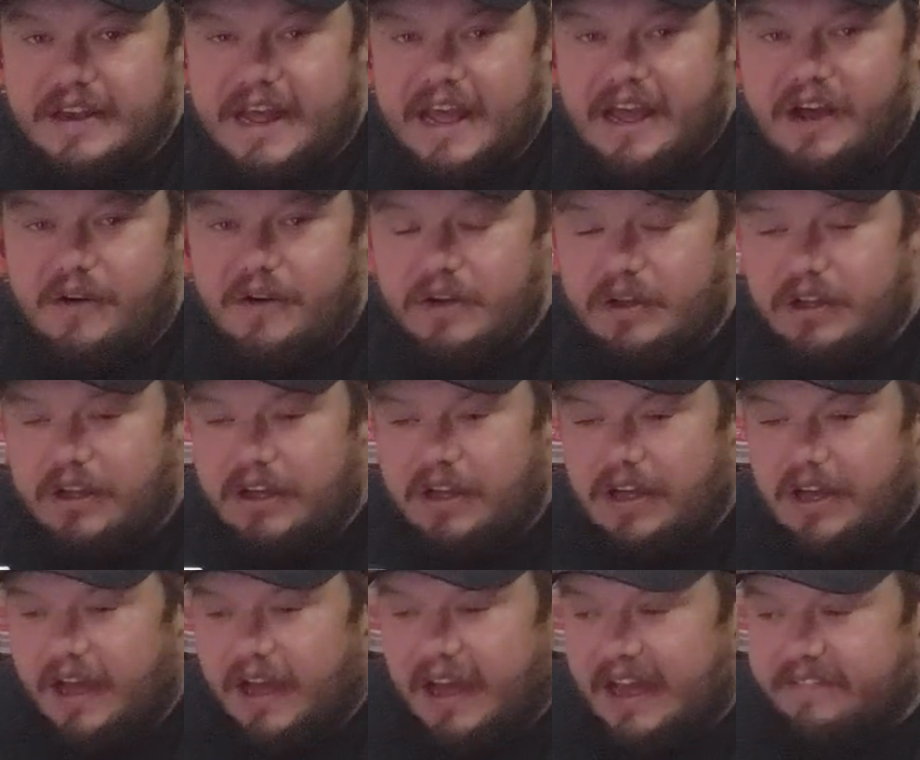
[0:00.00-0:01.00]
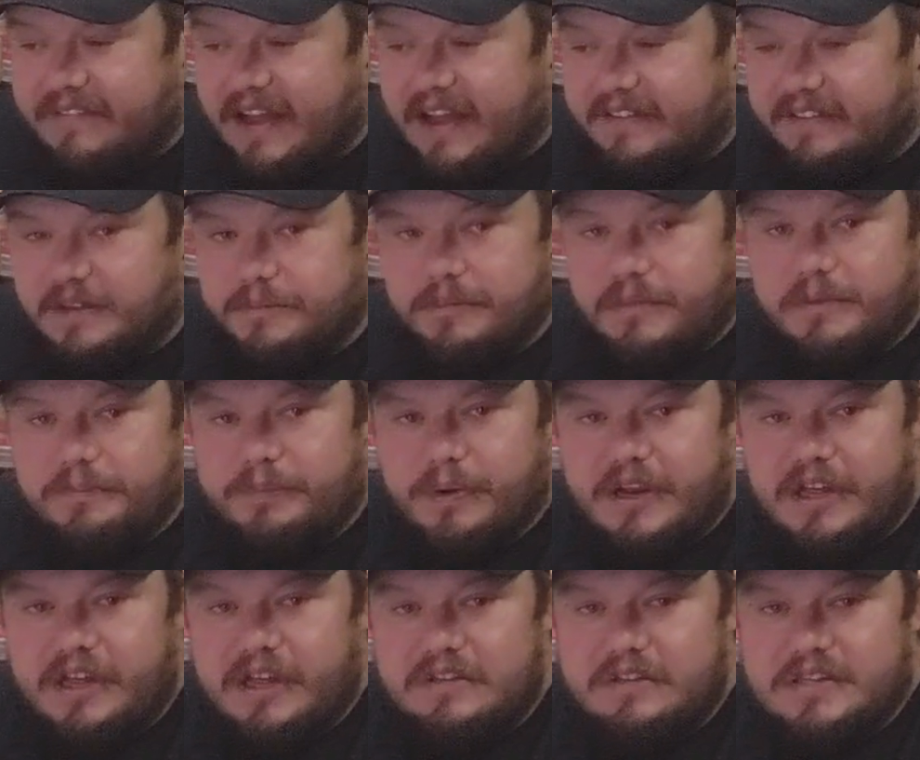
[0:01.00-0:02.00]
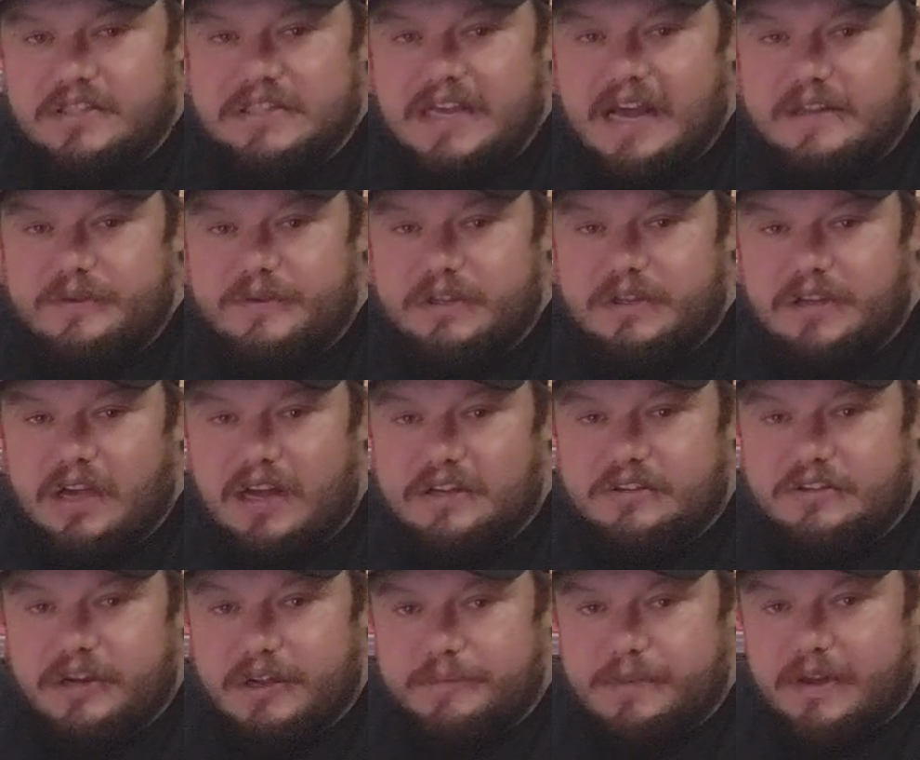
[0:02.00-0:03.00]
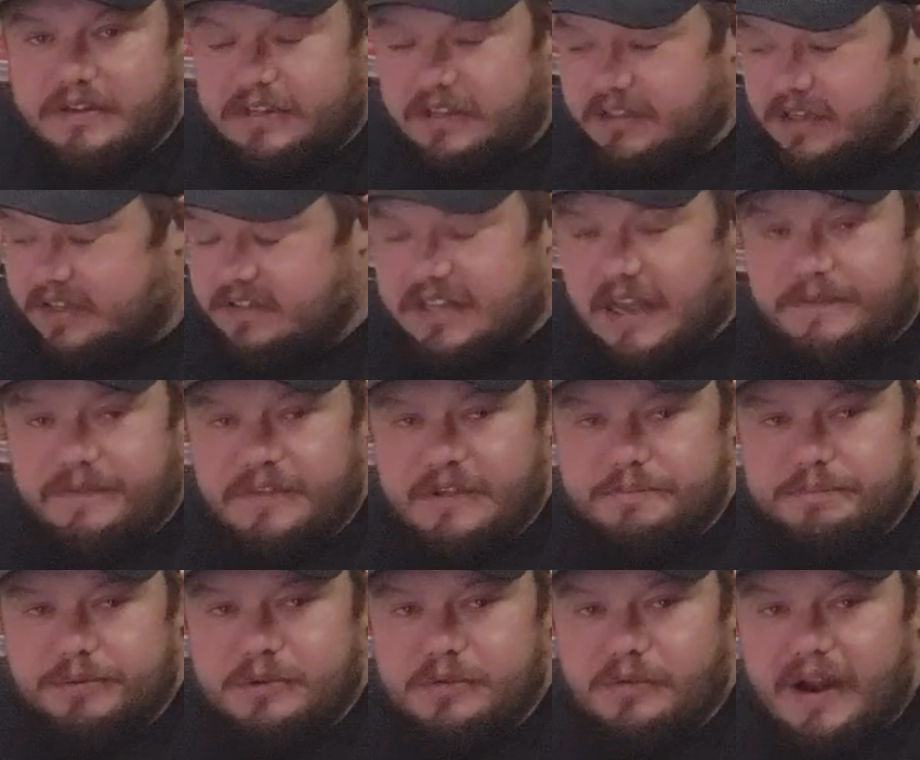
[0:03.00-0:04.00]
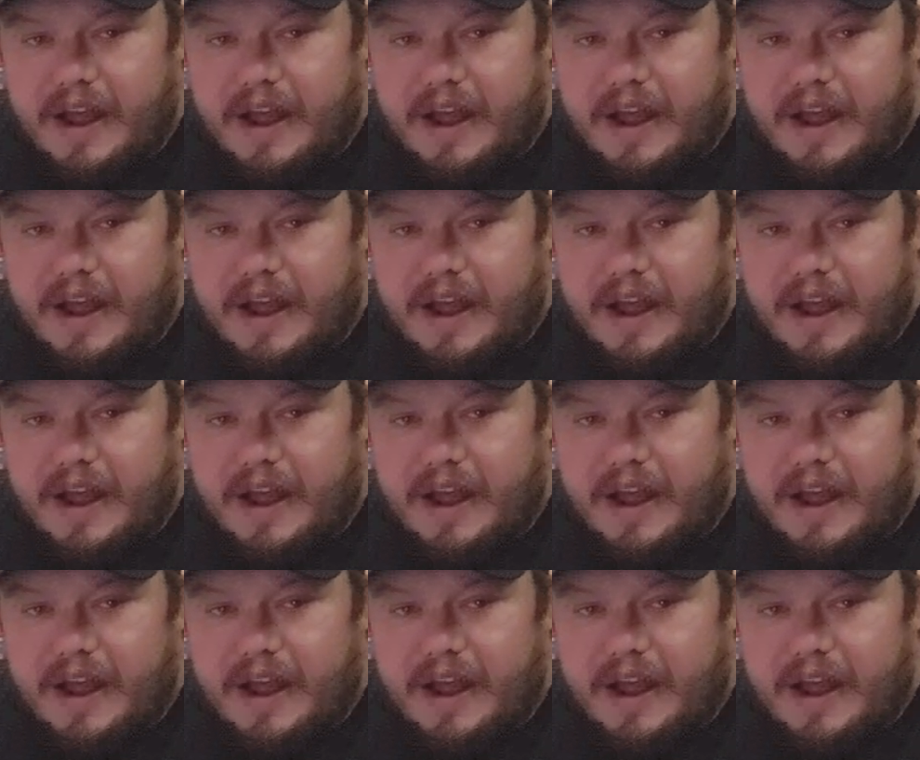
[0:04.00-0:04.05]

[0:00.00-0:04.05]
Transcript: Now, I've had some pretty good success with the concentrate mixes, except for the blue